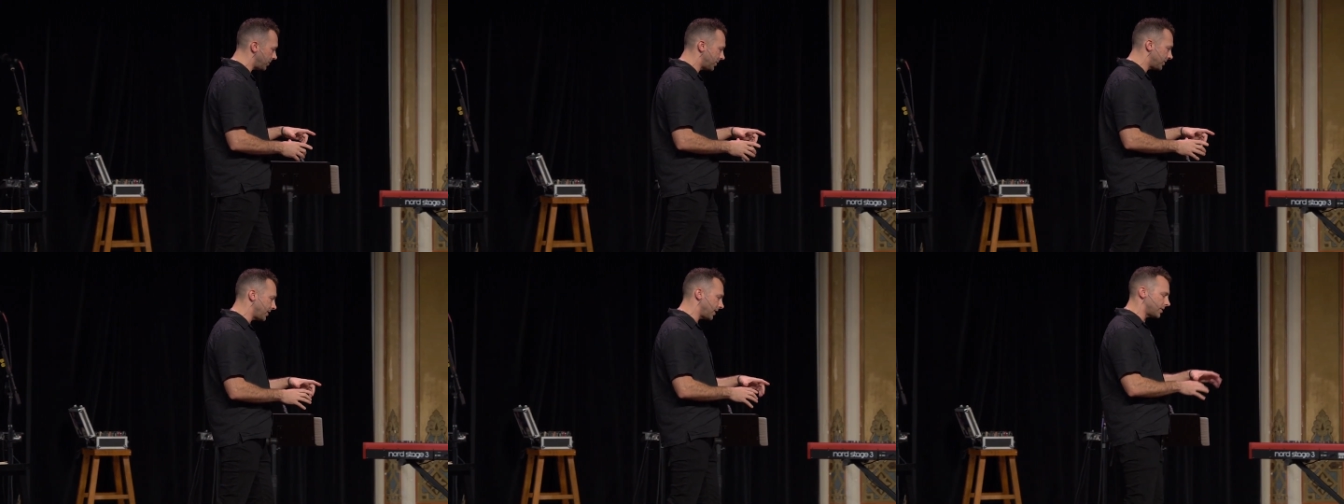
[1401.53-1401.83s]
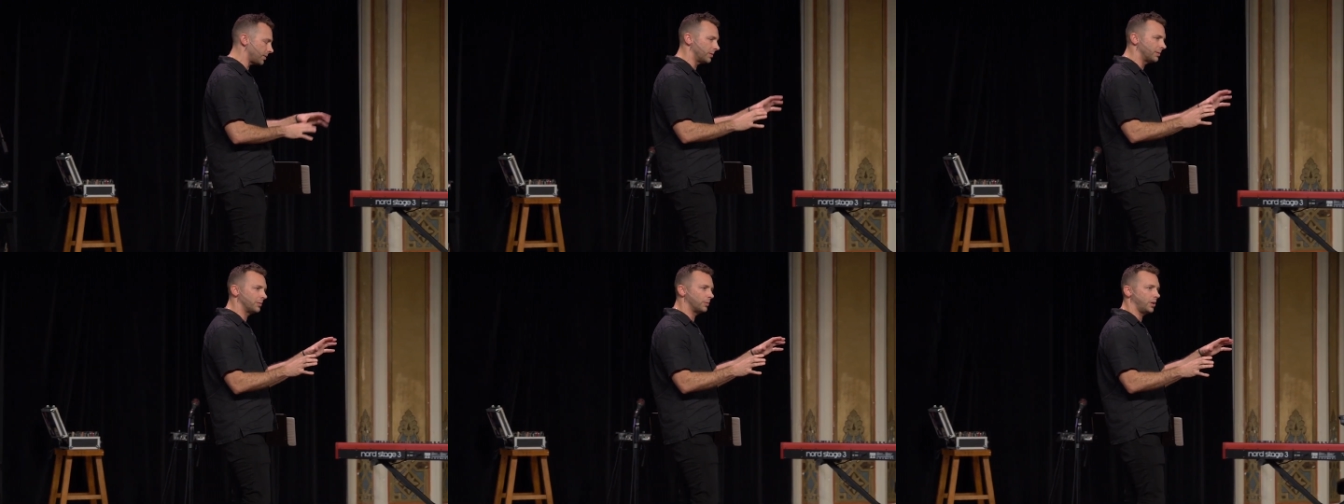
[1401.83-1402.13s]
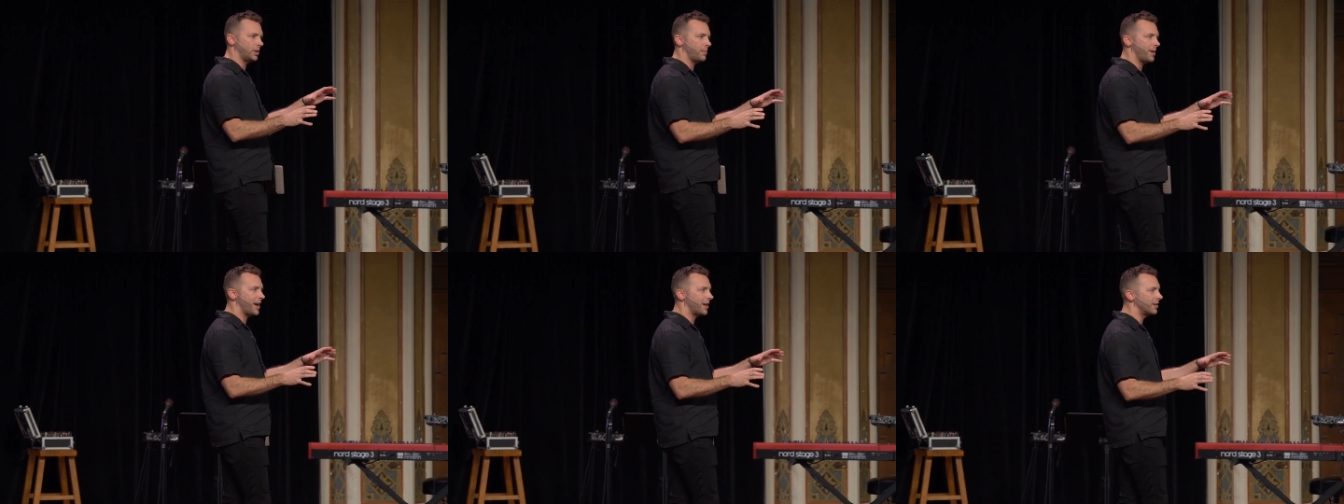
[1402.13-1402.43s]
which doesn't
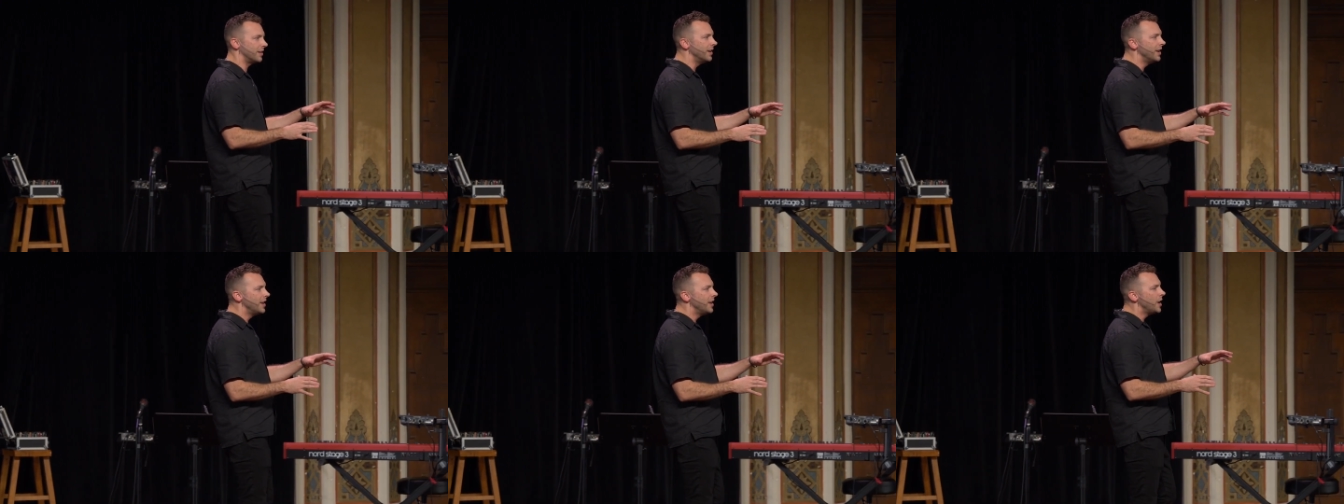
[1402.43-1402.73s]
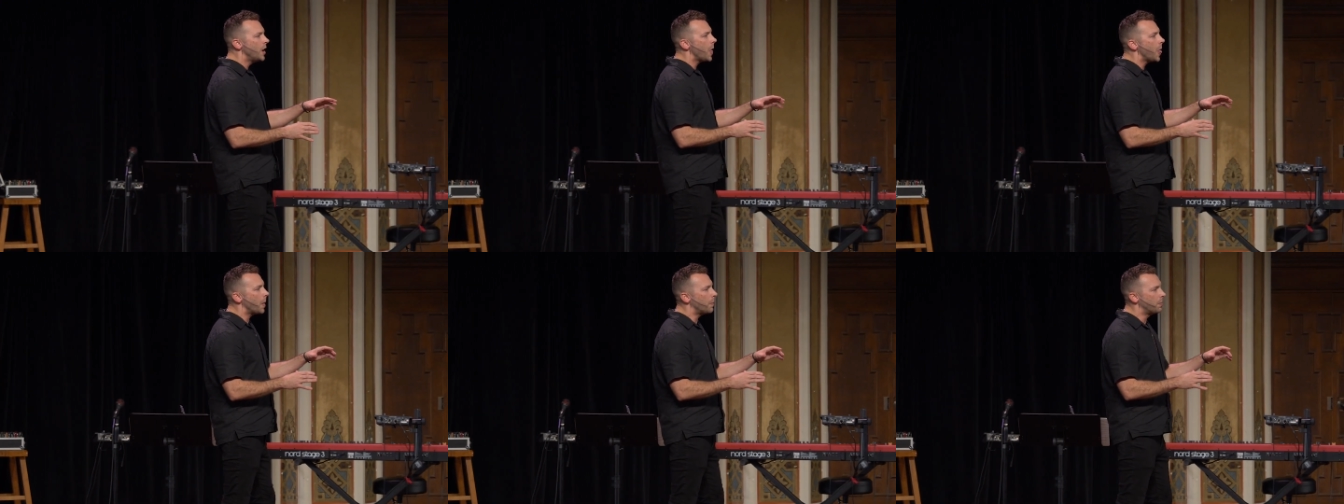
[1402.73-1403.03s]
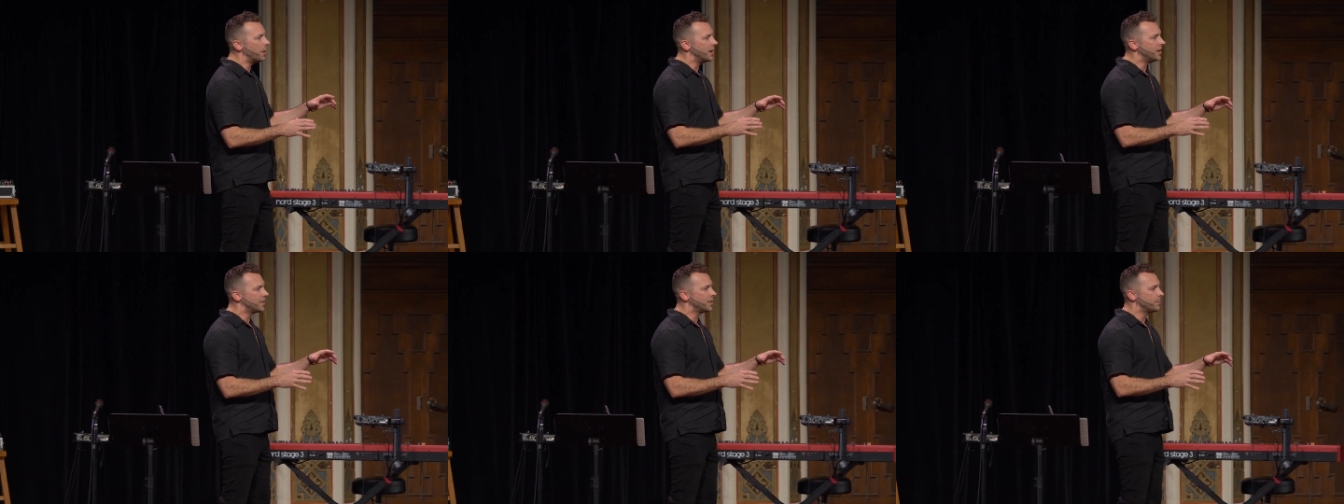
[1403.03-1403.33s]
really matter.
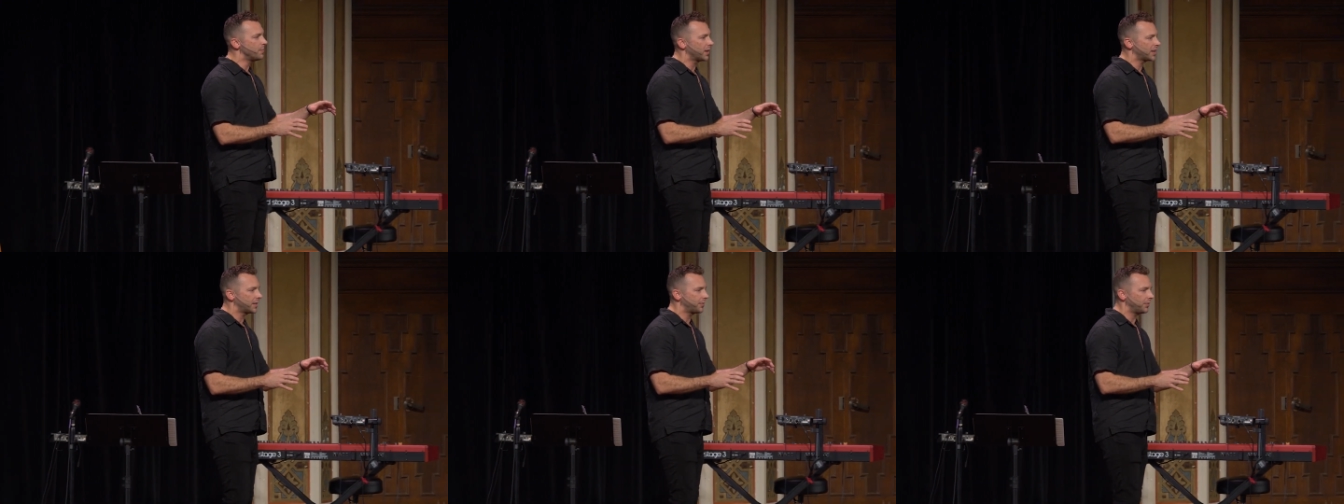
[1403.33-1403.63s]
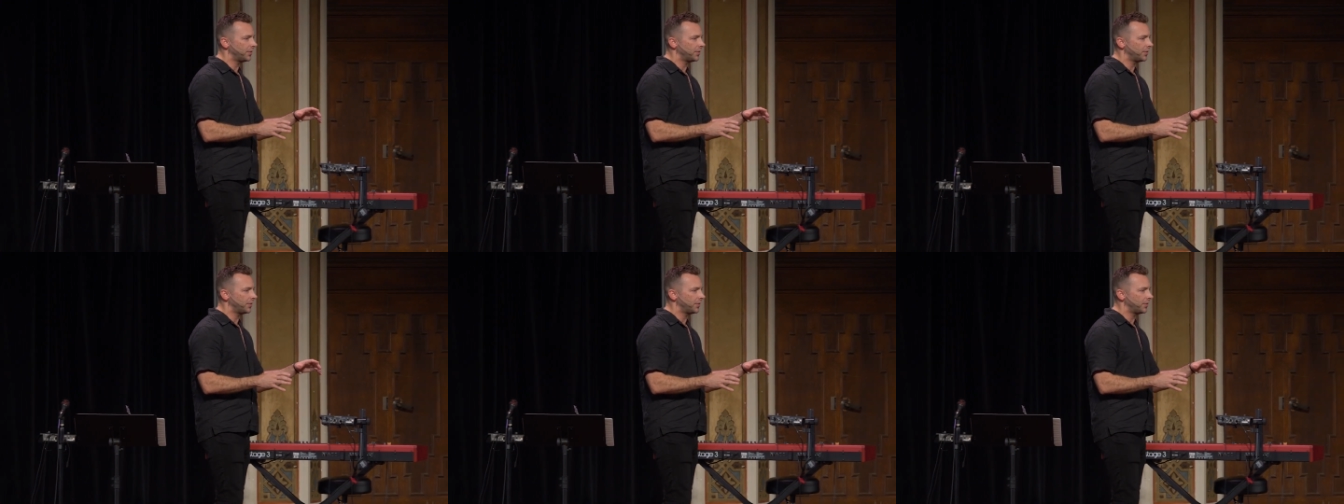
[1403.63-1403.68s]
But in the book, the